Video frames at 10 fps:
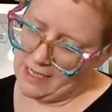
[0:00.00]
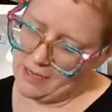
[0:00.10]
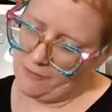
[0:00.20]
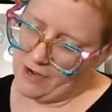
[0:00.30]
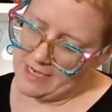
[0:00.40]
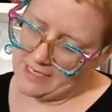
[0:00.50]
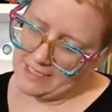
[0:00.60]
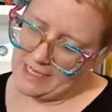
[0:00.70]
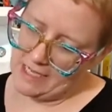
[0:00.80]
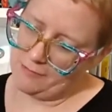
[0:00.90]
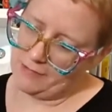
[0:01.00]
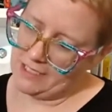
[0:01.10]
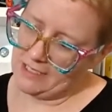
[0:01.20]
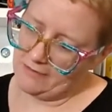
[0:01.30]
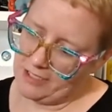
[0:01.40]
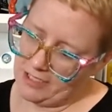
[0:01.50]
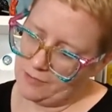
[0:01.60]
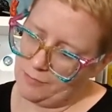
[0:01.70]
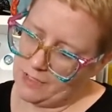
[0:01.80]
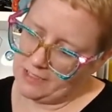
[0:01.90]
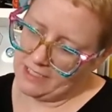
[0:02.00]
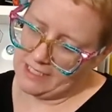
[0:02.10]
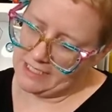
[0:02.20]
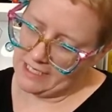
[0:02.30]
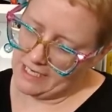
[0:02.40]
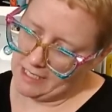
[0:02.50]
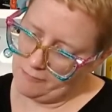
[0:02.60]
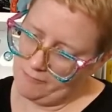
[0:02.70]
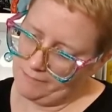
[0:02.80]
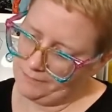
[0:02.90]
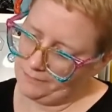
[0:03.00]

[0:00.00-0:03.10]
came right in time to have just party time.